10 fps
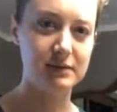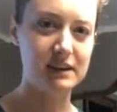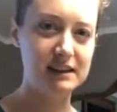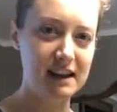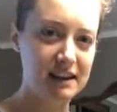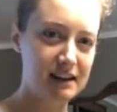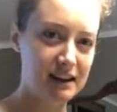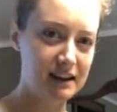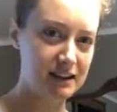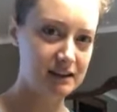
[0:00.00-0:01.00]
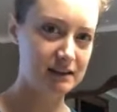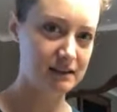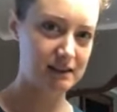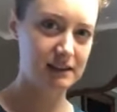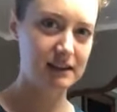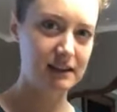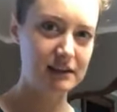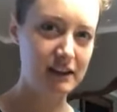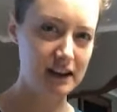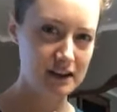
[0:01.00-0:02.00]
with a tail on it.
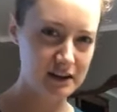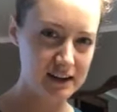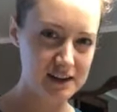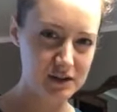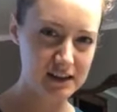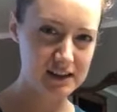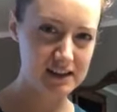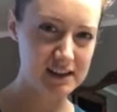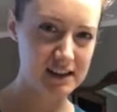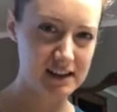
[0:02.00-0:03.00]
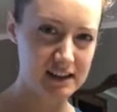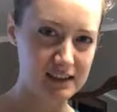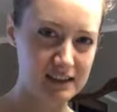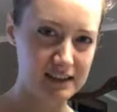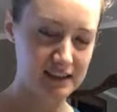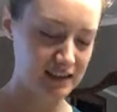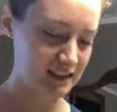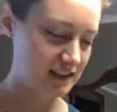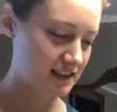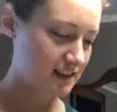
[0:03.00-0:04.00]
Fallow, as you can see,
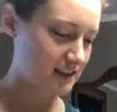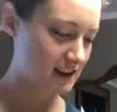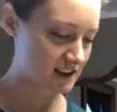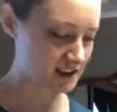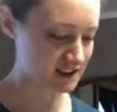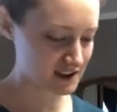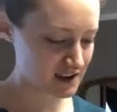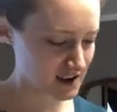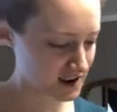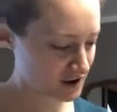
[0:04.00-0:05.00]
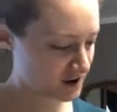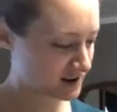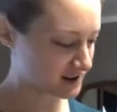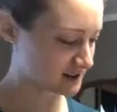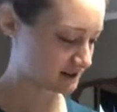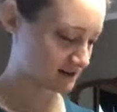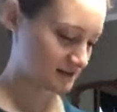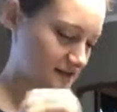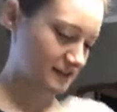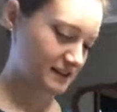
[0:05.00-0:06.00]
the hair on it
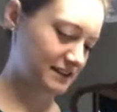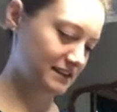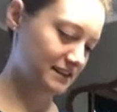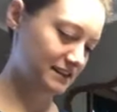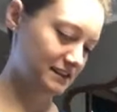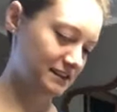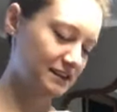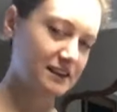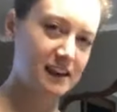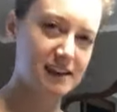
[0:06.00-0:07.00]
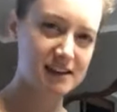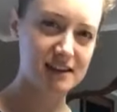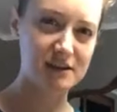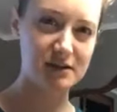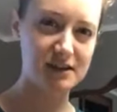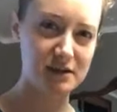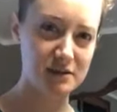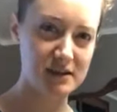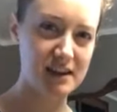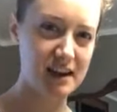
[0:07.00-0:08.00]
likes to do its
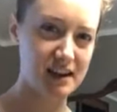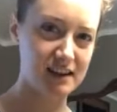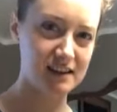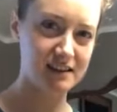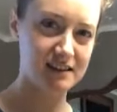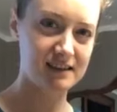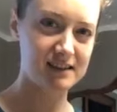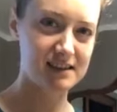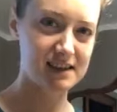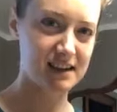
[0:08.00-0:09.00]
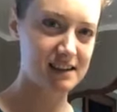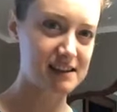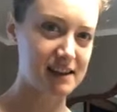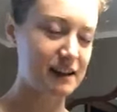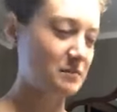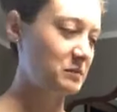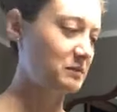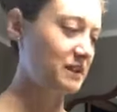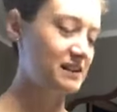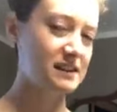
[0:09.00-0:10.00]
own thing. It's kind of sticking up
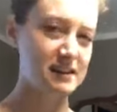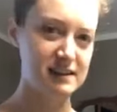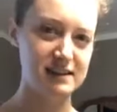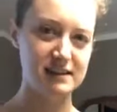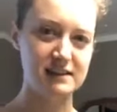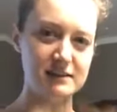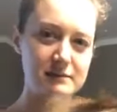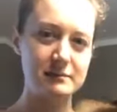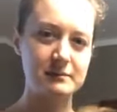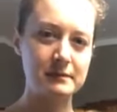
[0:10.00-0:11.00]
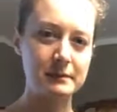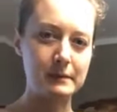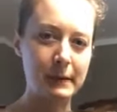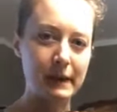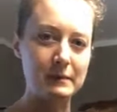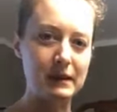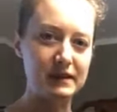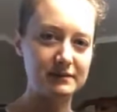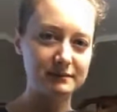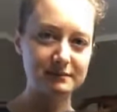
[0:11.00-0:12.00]
in places,
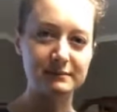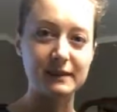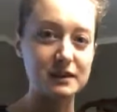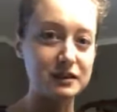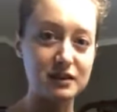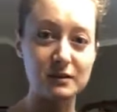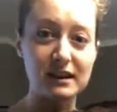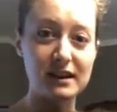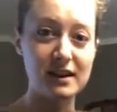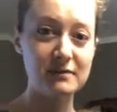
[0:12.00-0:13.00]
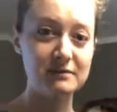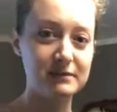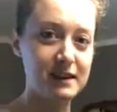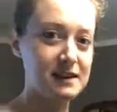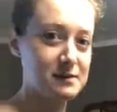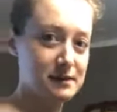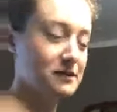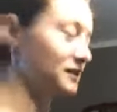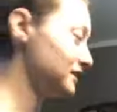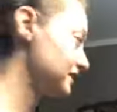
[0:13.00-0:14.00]
but that's just the way they are. That's the way
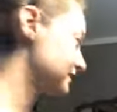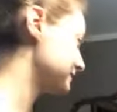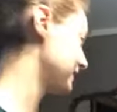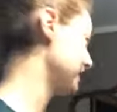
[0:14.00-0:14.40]
they're gonna look.